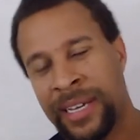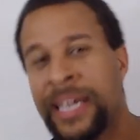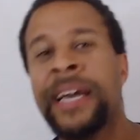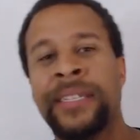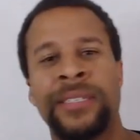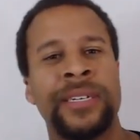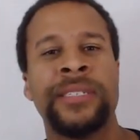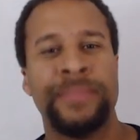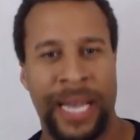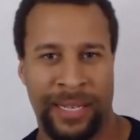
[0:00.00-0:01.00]
It's, it's a
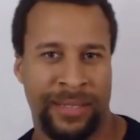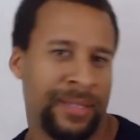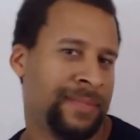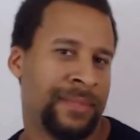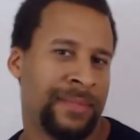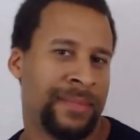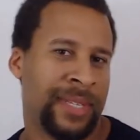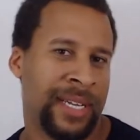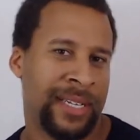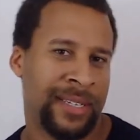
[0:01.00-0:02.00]
bass.
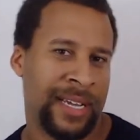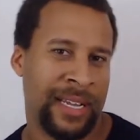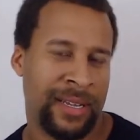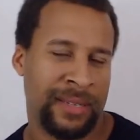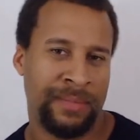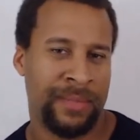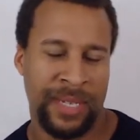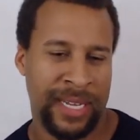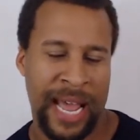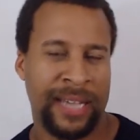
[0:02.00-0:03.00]
And it,
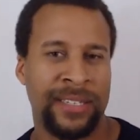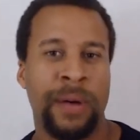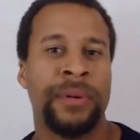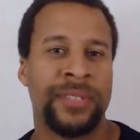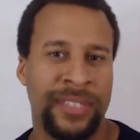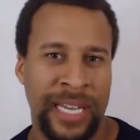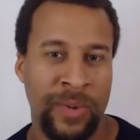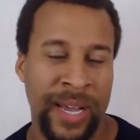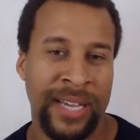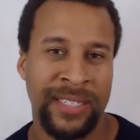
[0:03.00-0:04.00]
it acts almost the same
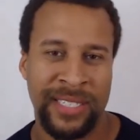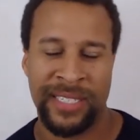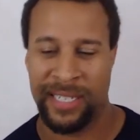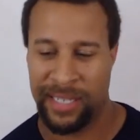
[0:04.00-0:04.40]
way, just in